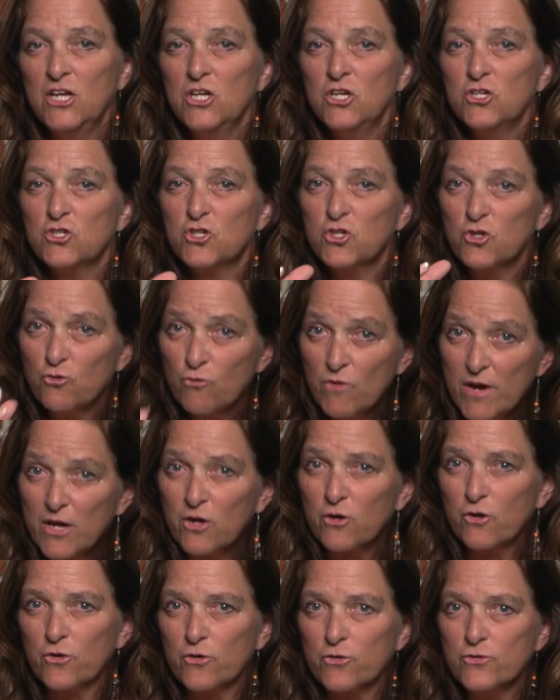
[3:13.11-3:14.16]

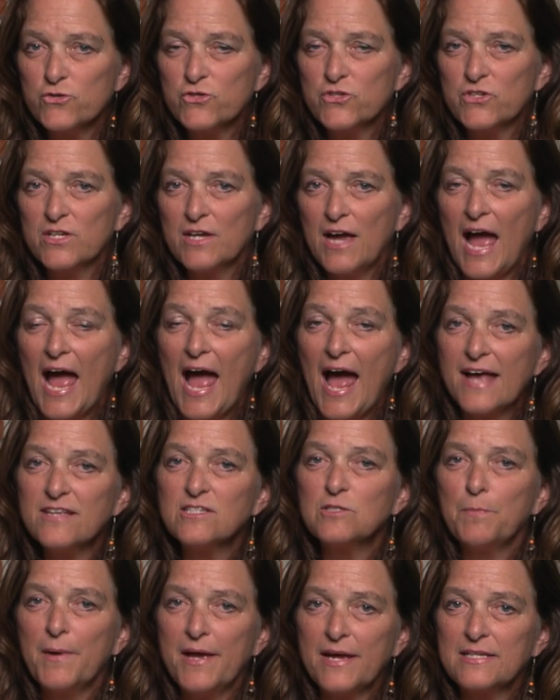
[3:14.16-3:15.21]
triggers
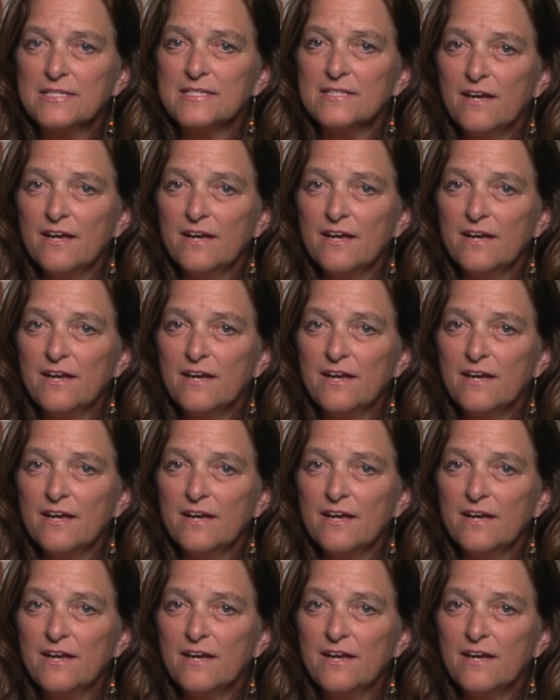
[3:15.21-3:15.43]
aspects